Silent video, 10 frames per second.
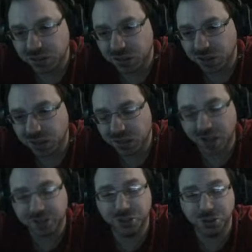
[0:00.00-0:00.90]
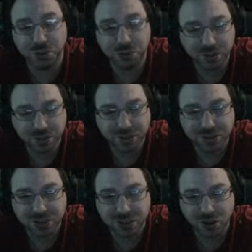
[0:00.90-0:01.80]
And I do.
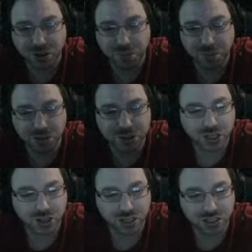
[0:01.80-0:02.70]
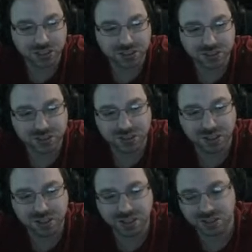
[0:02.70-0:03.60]
So the mercenary at least
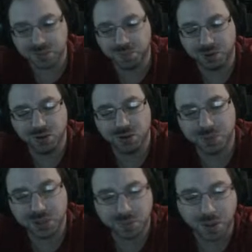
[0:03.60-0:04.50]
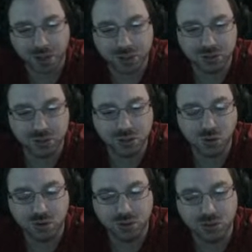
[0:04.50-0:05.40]
it gets blown to bits by my
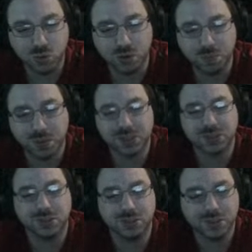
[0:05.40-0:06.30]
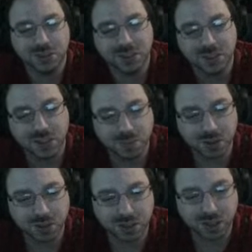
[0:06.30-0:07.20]
dual pistols.
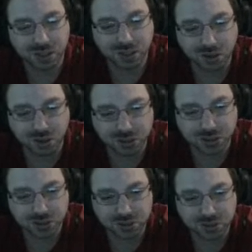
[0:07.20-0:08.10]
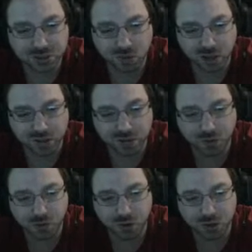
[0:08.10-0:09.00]
But the cultist runs
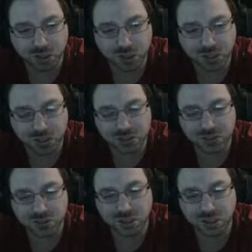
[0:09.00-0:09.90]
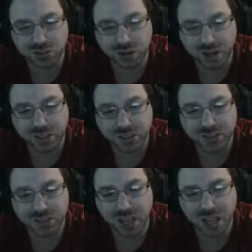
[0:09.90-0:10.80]
forward and is going to try to
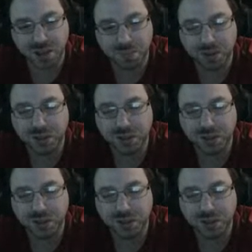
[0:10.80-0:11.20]
stab...